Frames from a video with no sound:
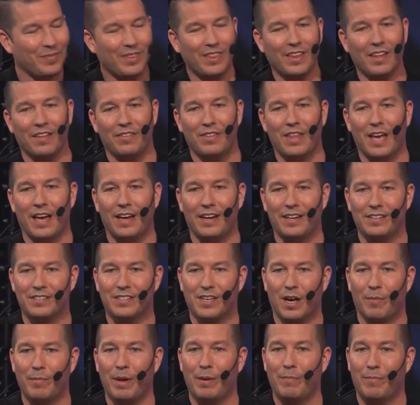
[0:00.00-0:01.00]
that is
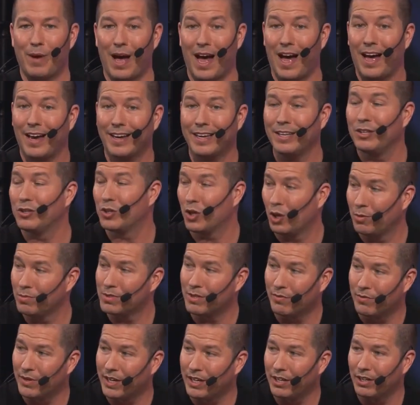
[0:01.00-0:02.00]
coming back in terms
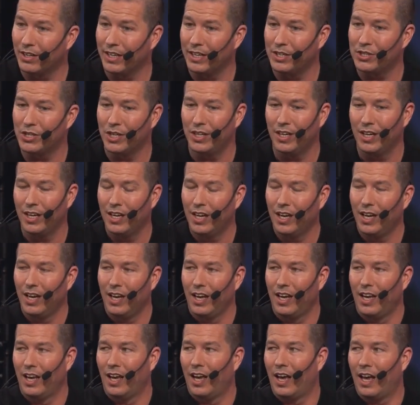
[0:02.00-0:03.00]
of regulation.
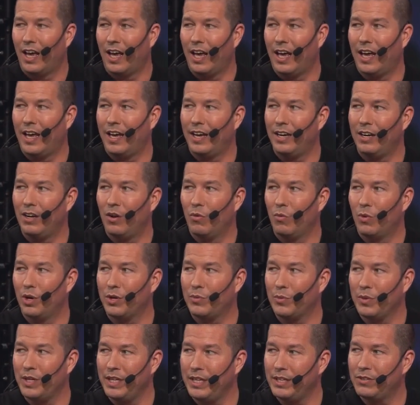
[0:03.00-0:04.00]
And what
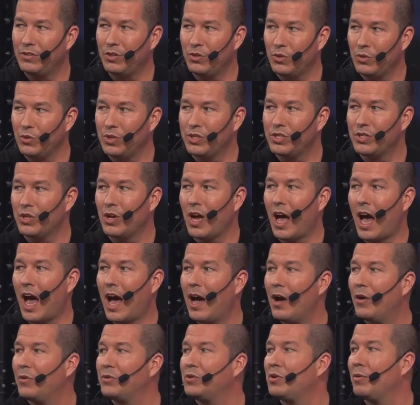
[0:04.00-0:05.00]
we need to do is
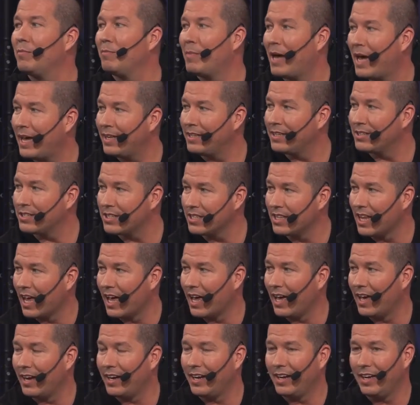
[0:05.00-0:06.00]
how to manage
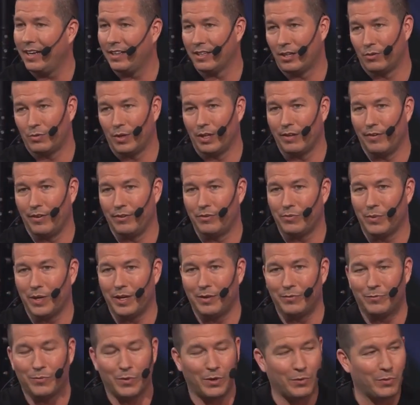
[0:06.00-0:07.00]
that in a relevant way.
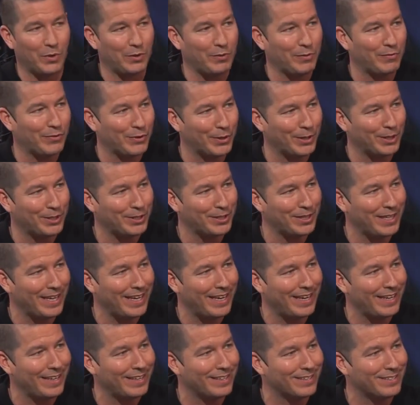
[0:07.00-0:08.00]
Well, what we've heard
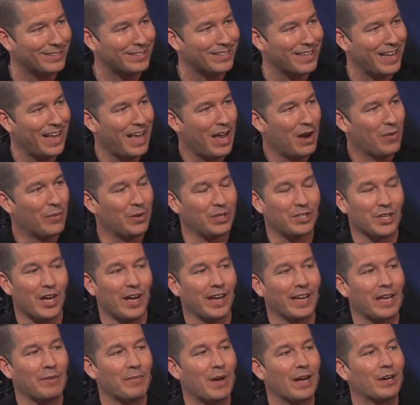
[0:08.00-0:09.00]
today is we're
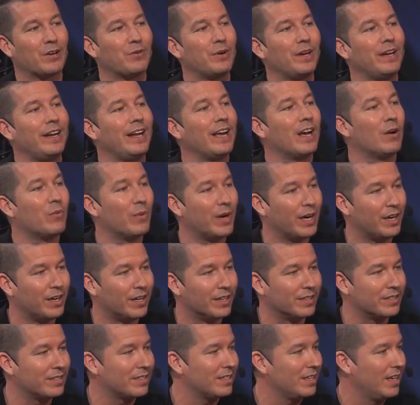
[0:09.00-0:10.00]
talking about creating
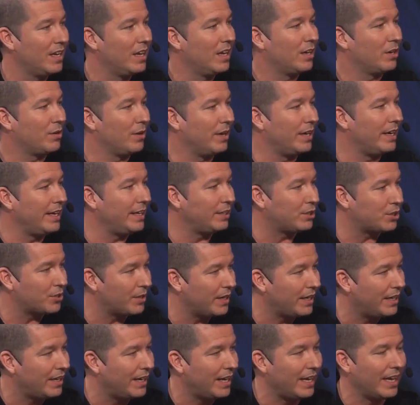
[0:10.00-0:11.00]
awareness, creating
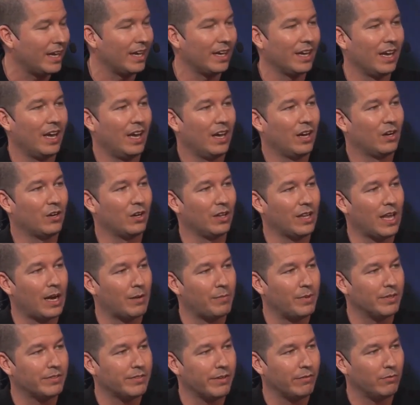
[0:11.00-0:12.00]
training,
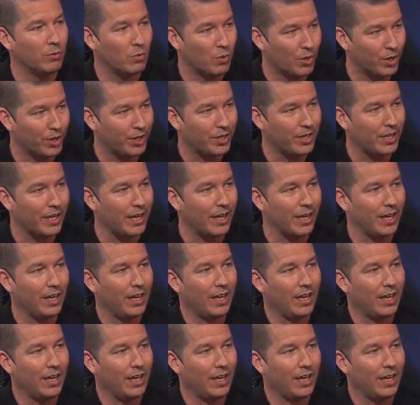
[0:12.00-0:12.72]
collaborative working,